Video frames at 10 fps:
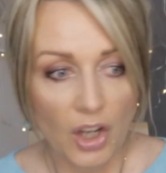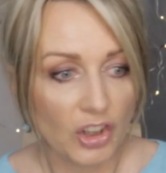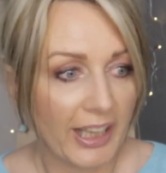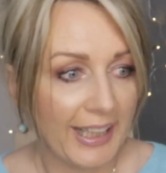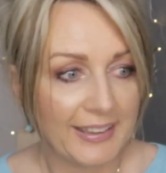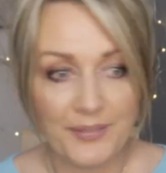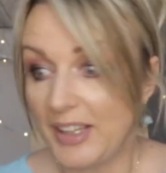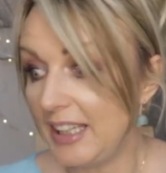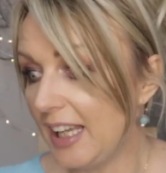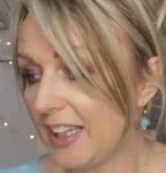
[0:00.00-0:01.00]
Okay,
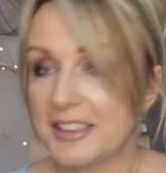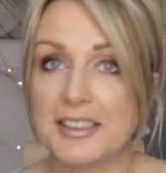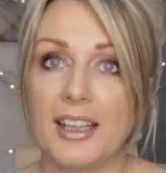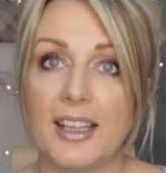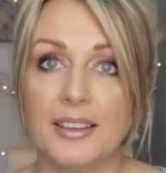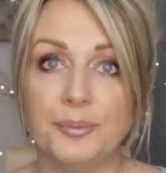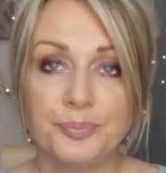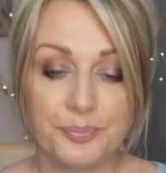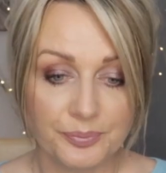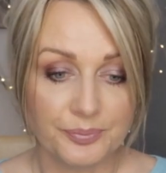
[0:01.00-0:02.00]
last
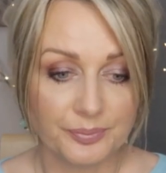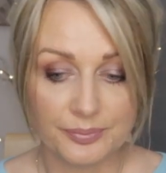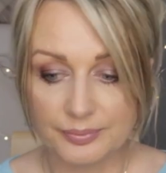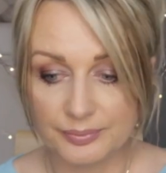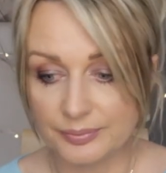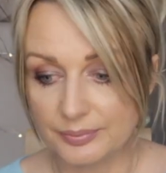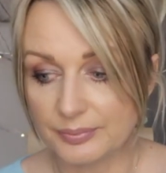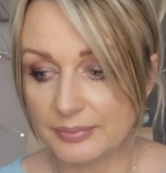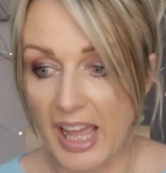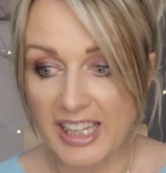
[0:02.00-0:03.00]
thing.
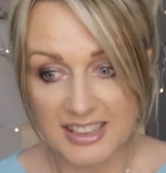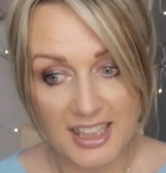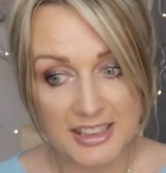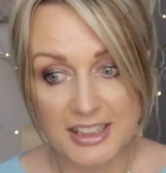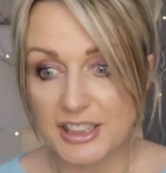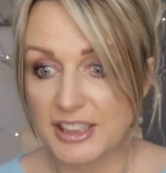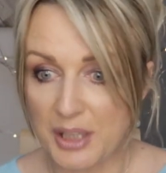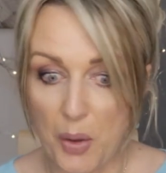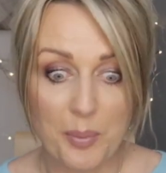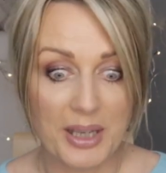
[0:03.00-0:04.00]
Excited
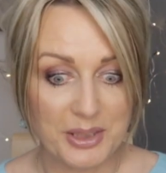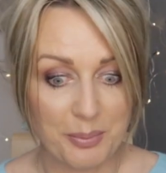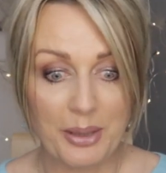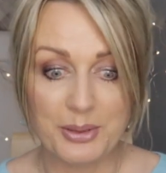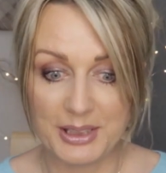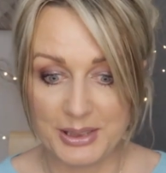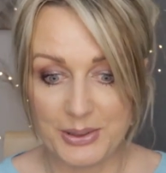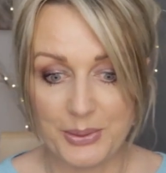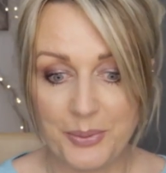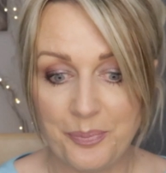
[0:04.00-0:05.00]
so much about it
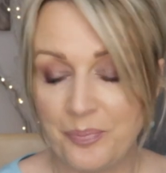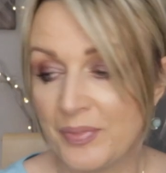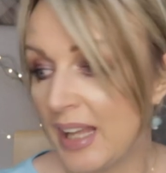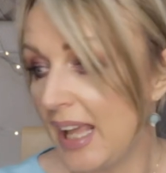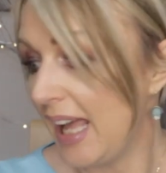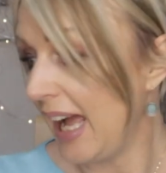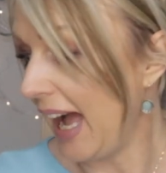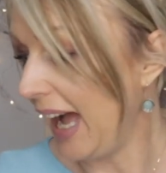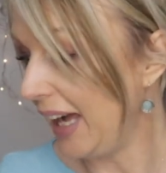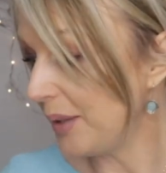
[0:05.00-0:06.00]
too.
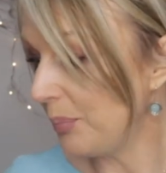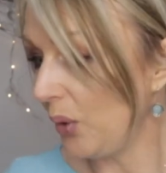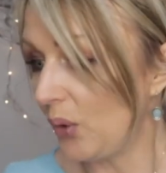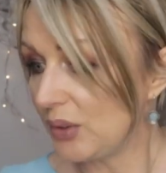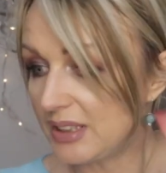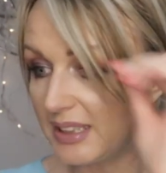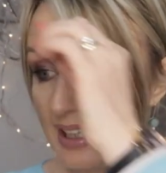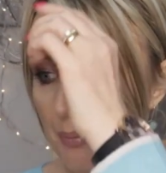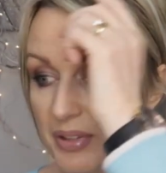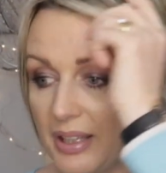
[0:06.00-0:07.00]
I bought
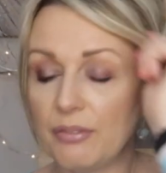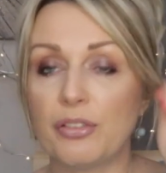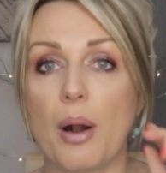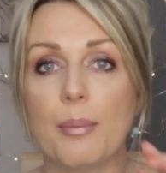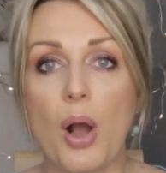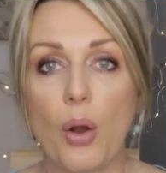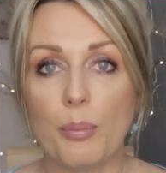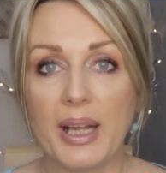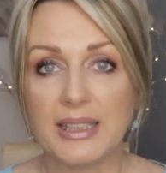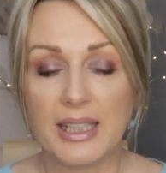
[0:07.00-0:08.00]
something from
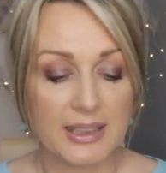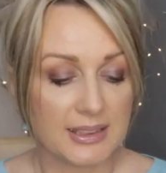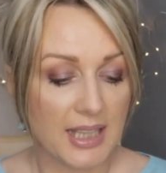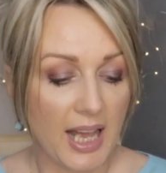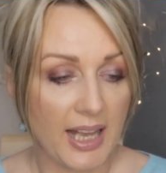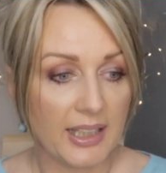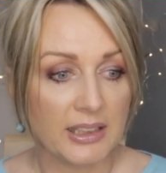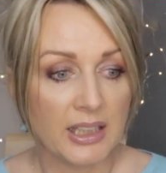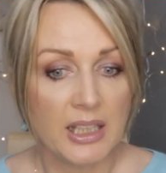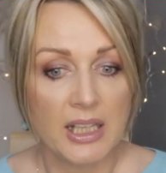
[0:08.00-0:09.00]
Homedics,
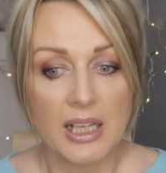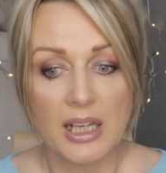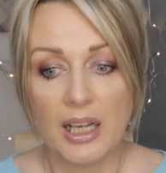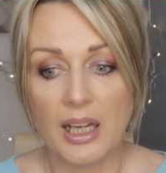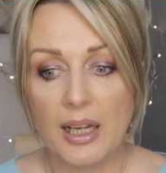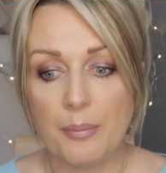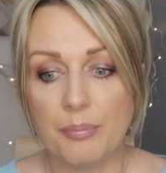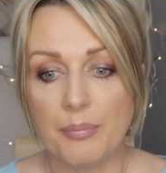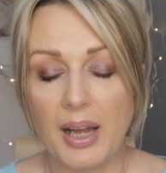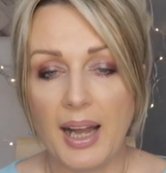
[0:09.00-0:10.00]
and
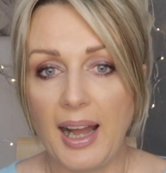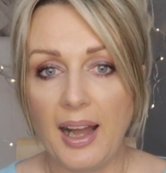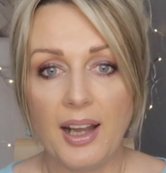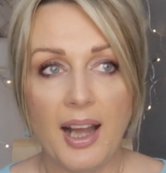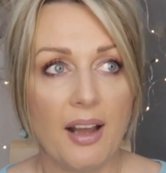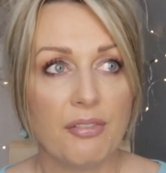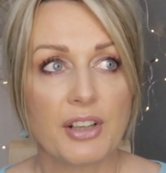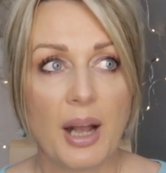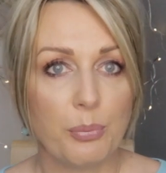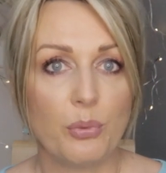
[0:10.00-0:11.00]
I have
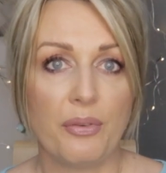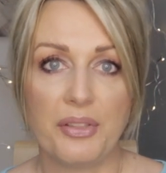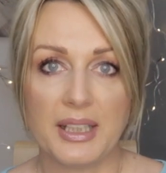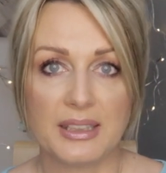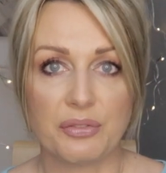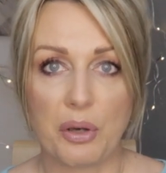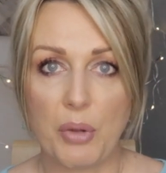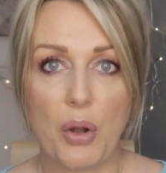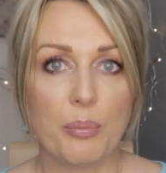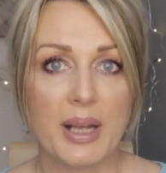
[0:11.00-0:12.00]
a couple of things
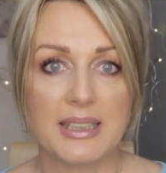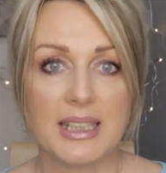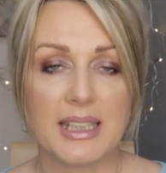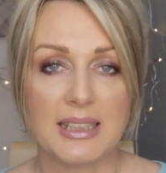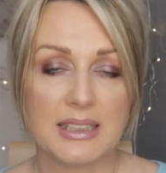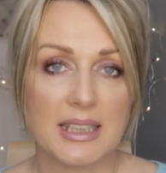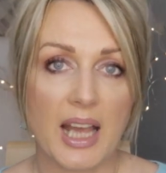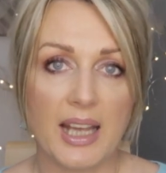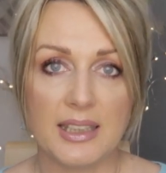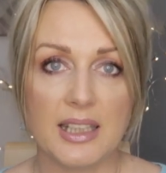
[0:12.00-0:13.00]
from Homedics
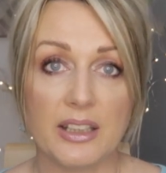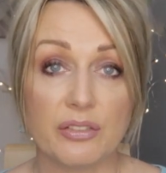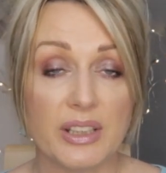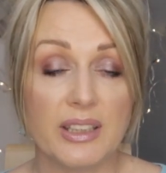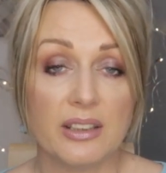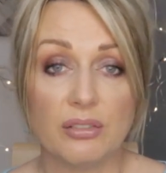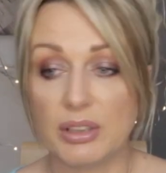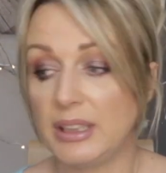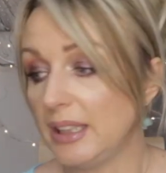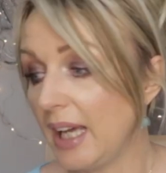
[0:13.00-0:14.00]
and I really,
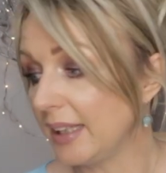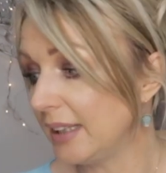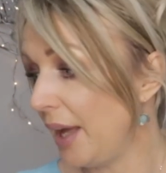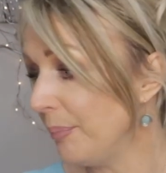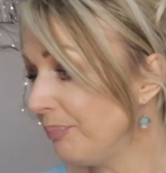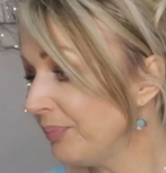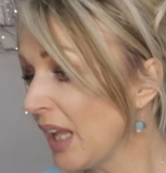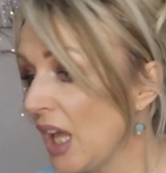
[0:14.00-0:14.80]
really like them.